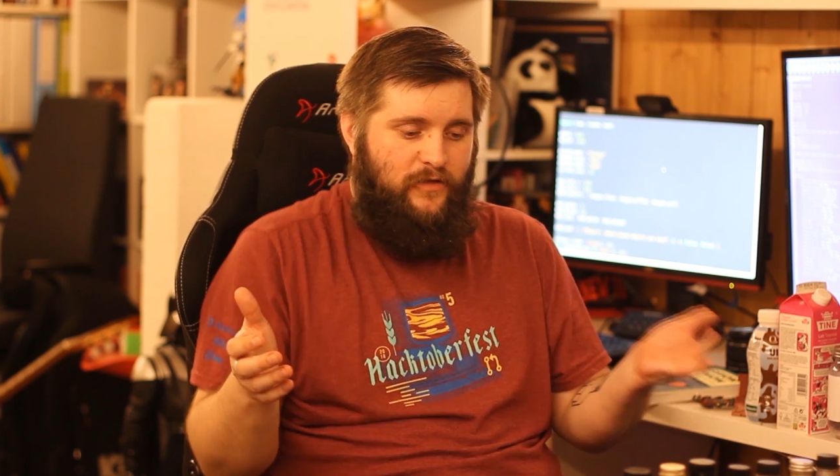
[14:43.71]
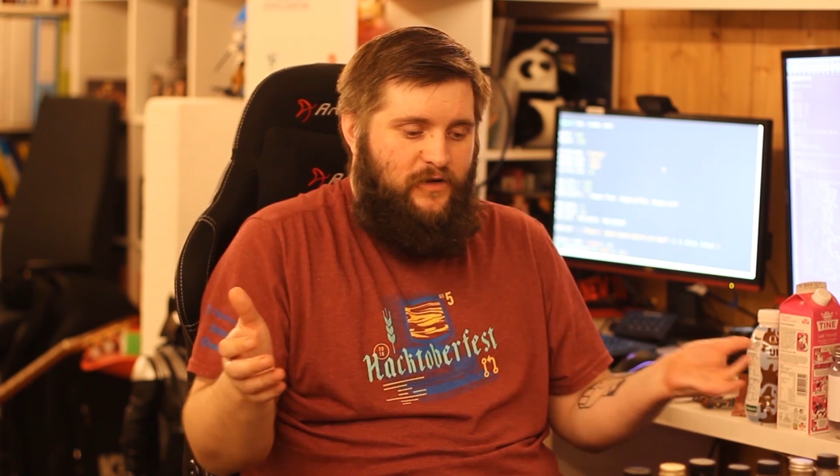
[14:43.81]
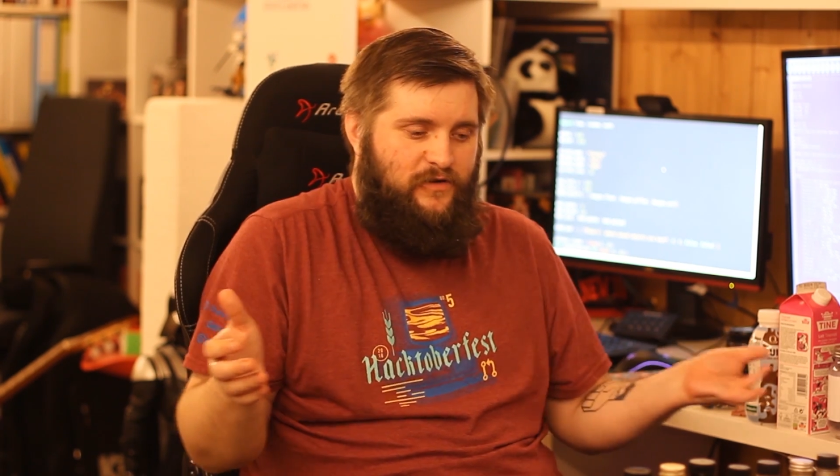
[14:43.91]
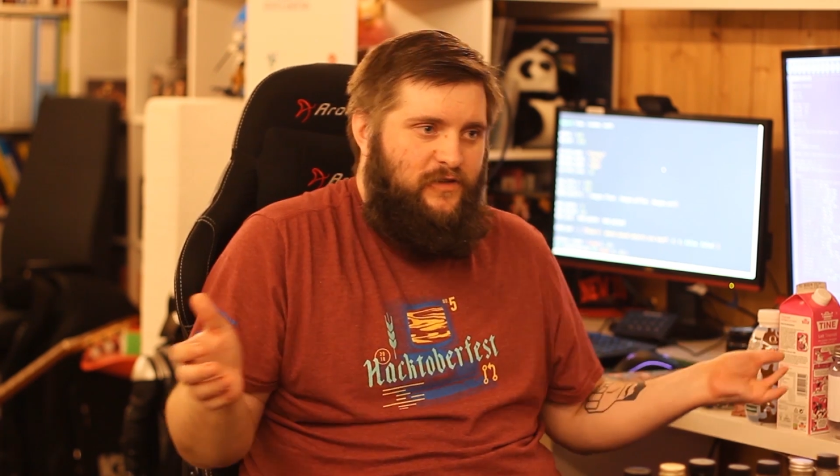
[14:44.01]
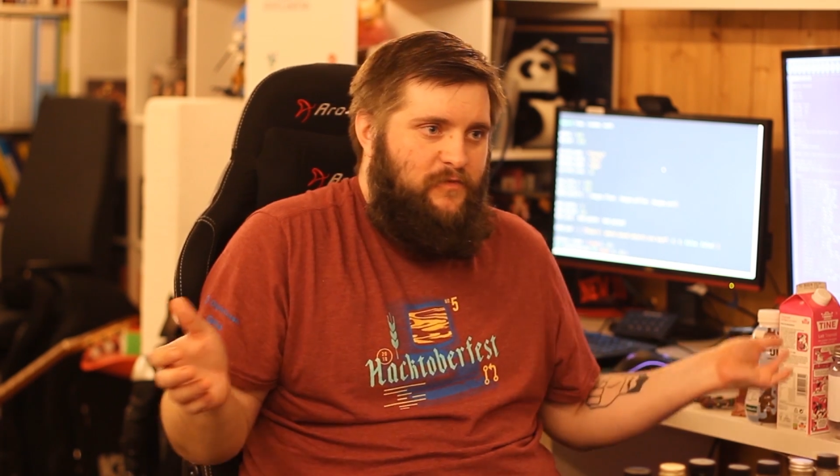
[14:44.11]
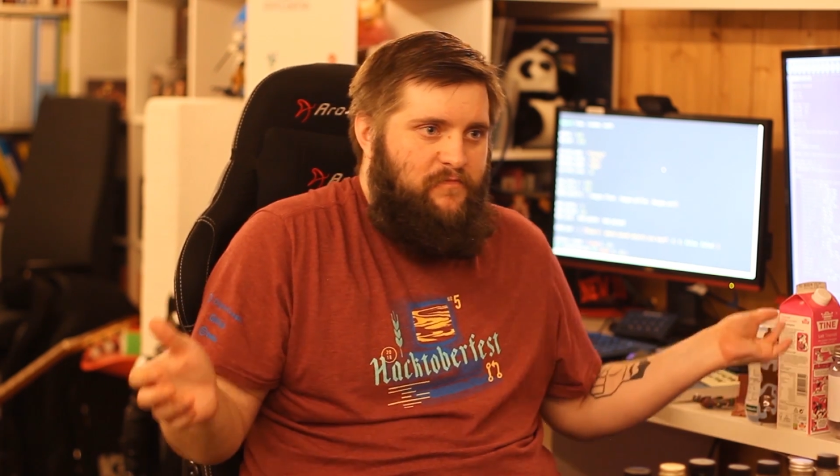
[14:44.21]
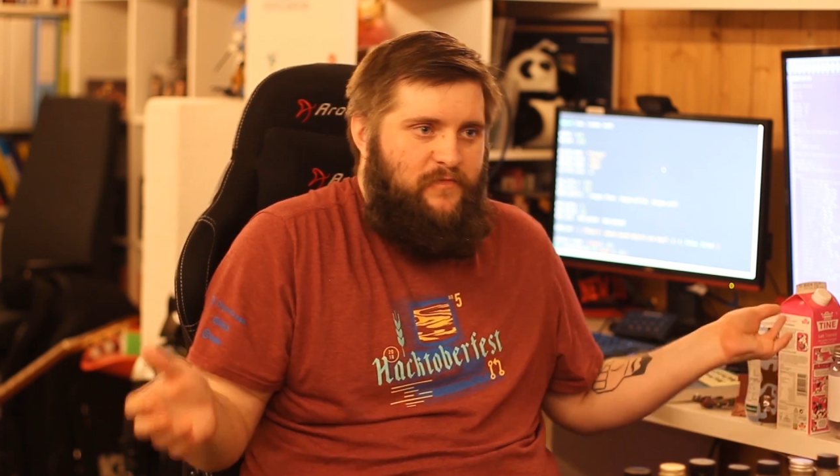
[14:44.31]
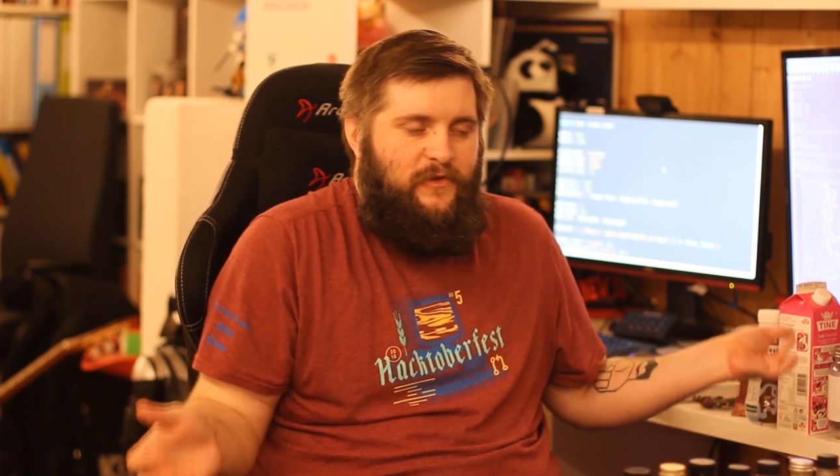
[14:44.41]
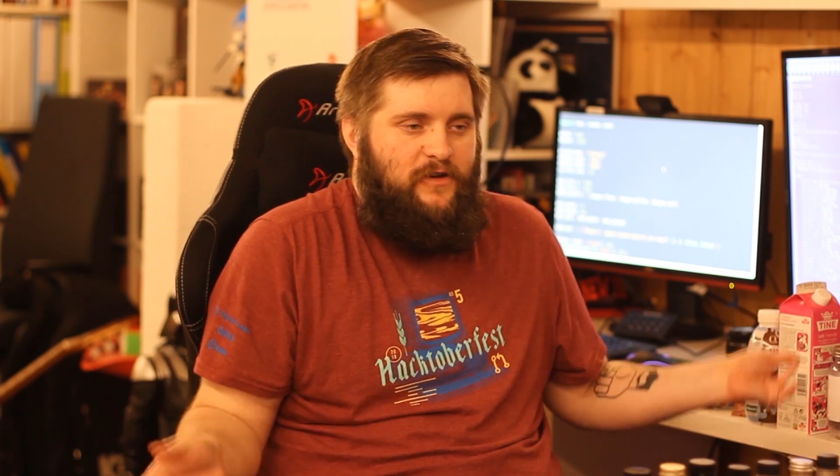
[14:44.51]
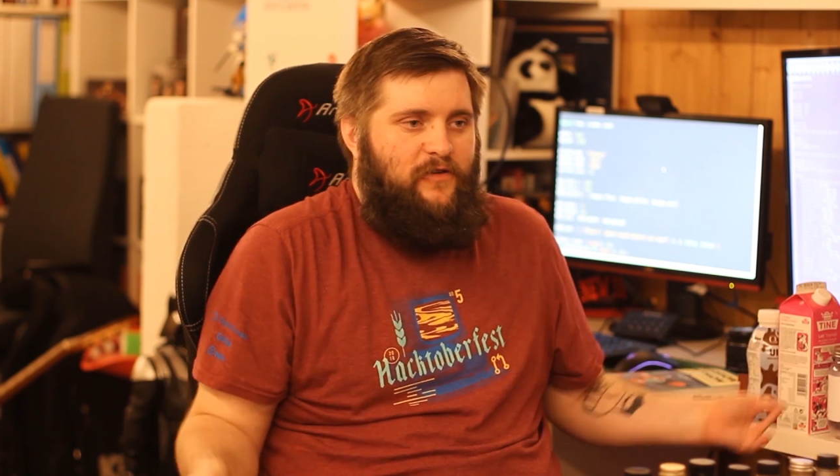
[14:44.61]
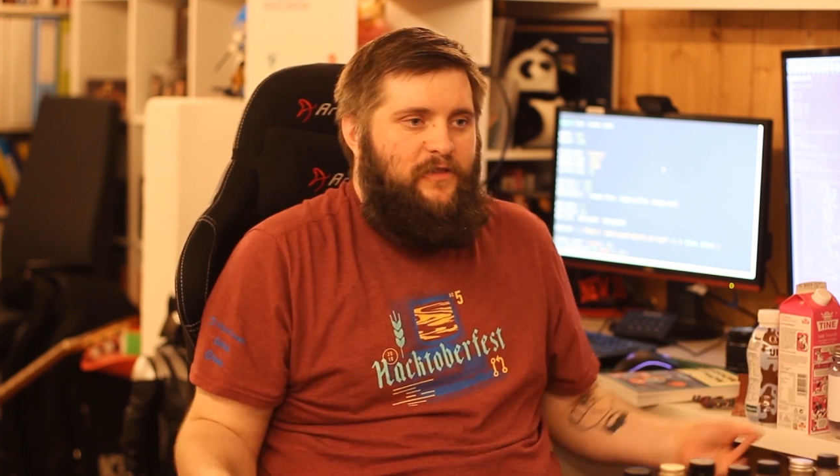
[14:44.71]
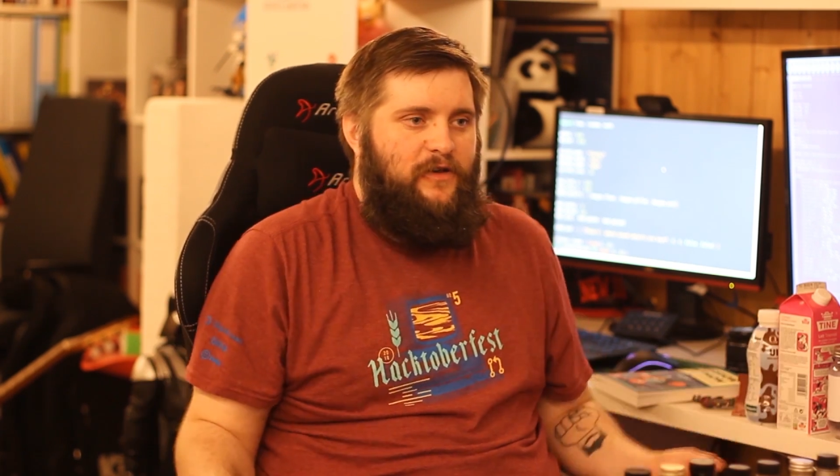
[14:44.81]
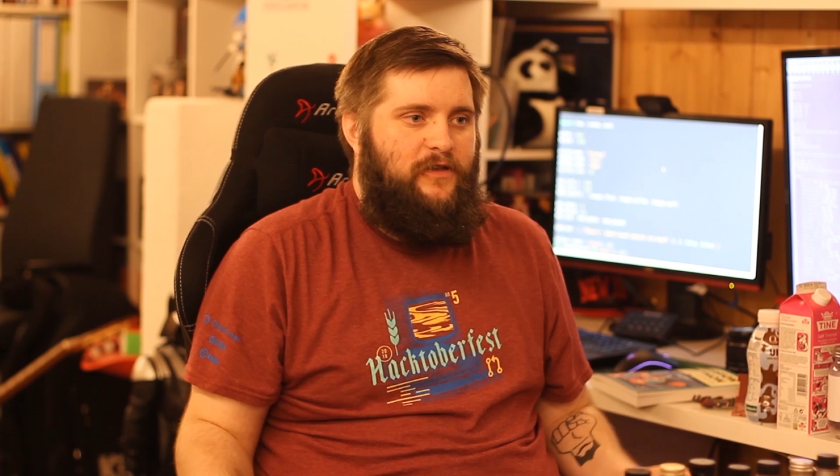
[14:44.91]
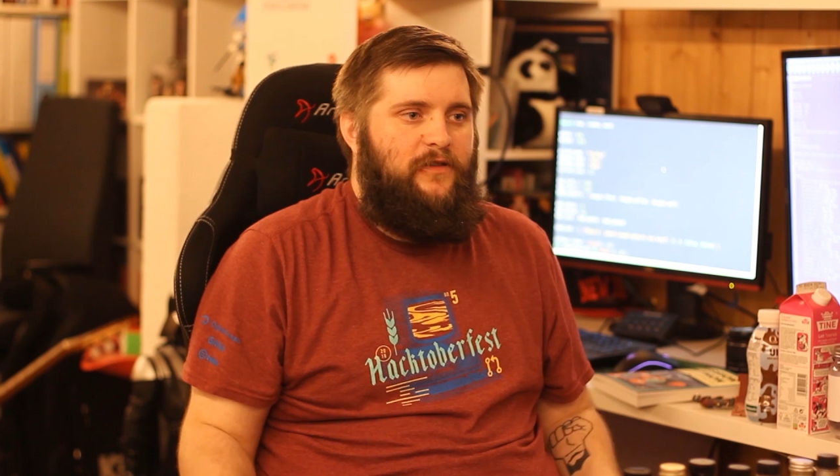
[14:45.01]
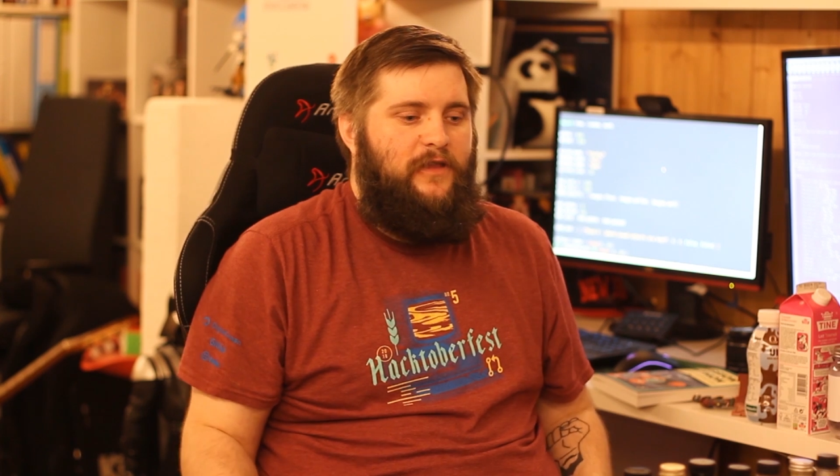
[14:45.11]
they just,
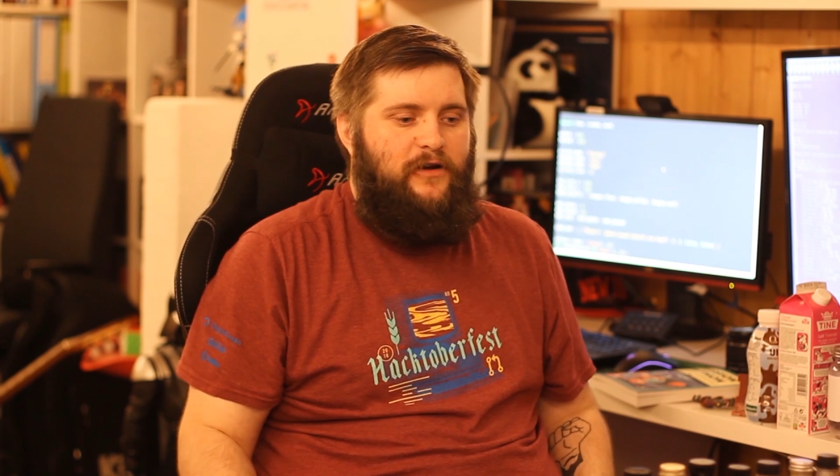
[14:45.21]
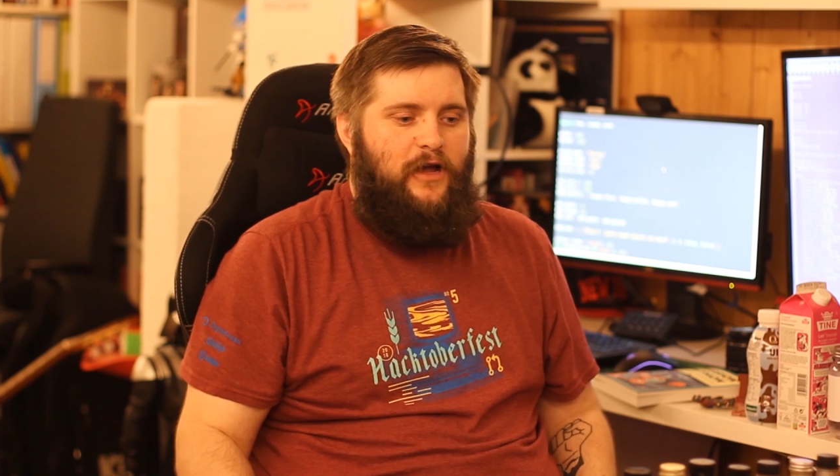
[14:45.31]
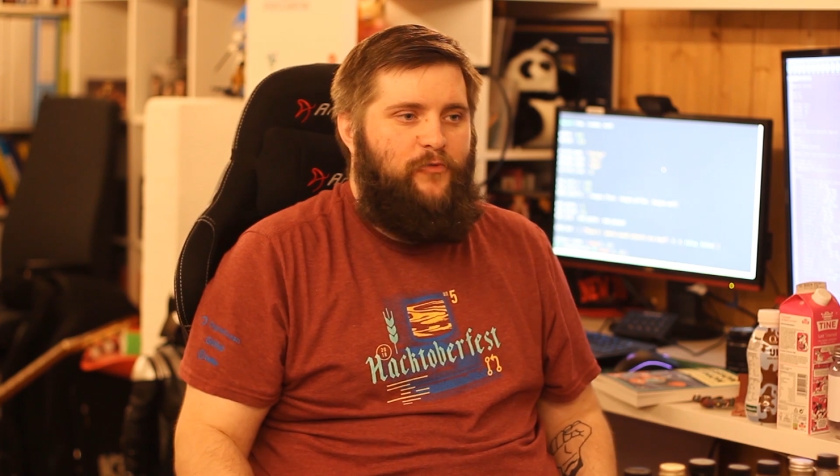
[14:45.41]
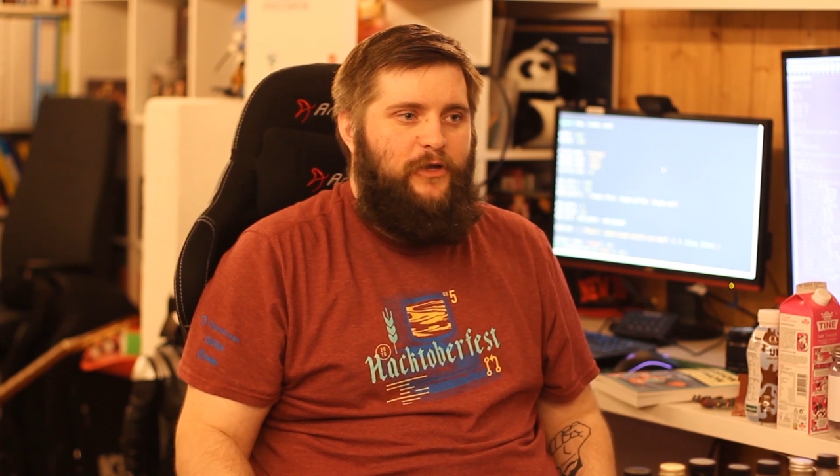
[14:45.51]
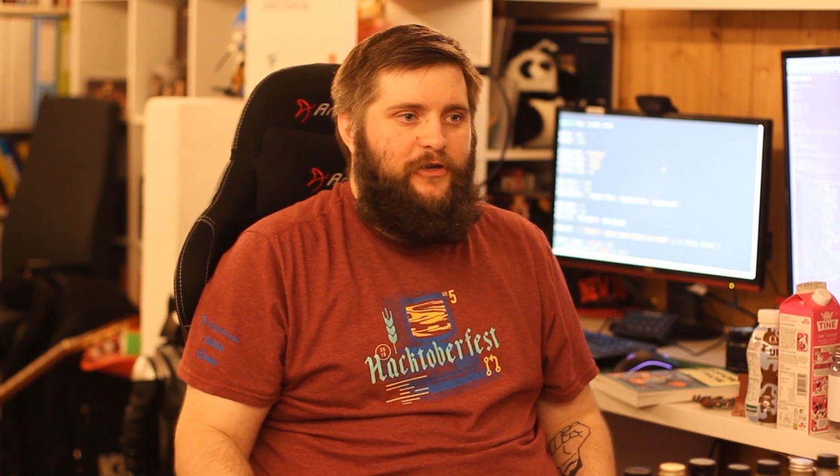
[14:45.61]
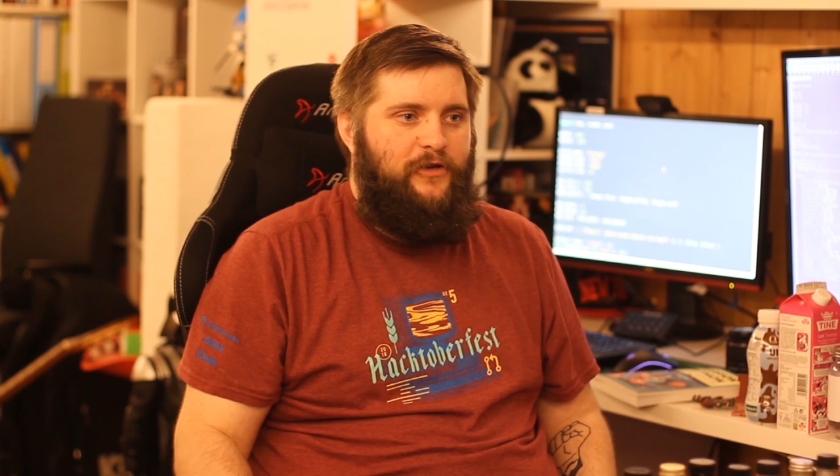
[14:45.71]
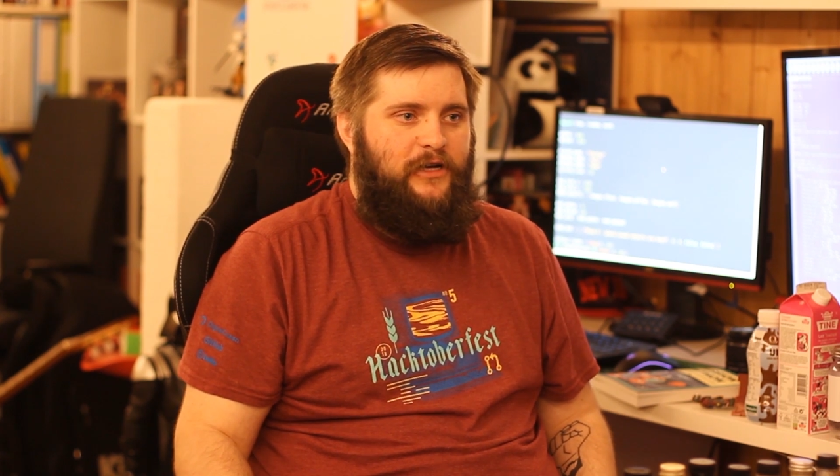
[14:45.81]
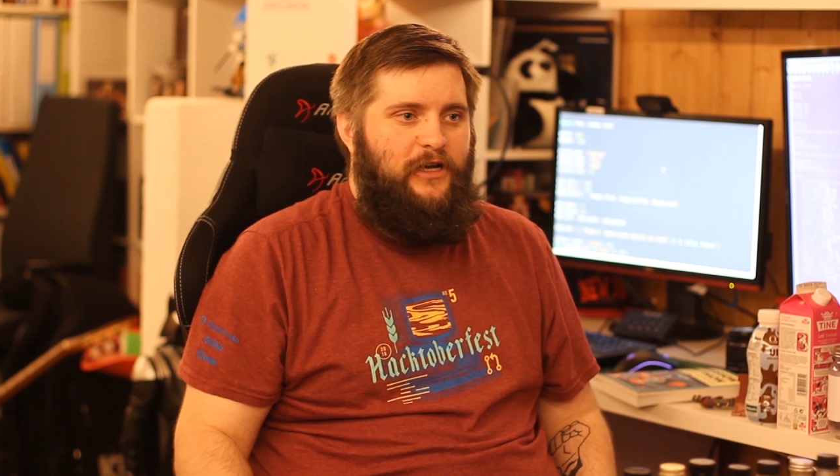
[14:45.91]
they're not really good